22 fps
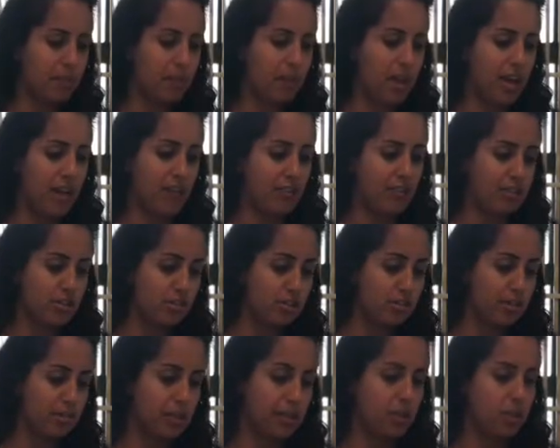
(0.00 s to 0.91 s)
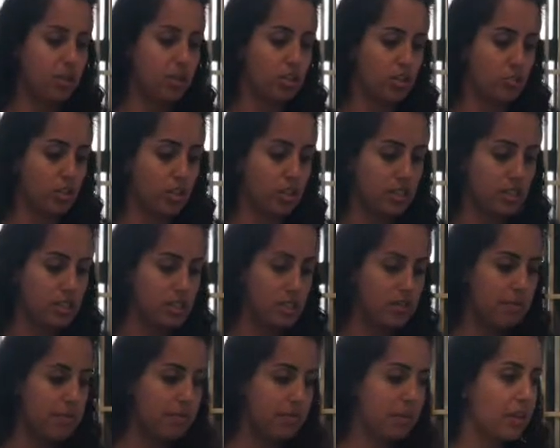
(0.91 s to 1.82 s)
after it's been cooked once.
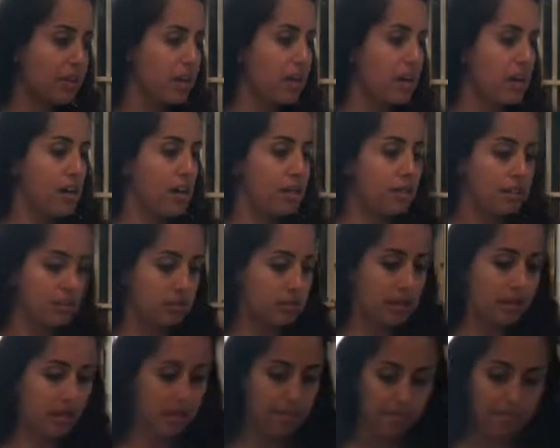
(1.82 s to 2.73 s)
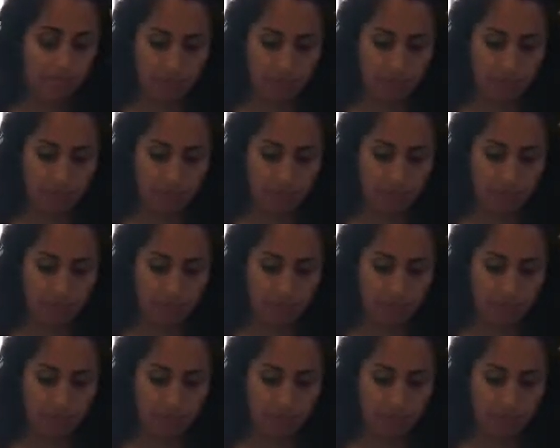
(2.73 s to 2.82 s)
Okay,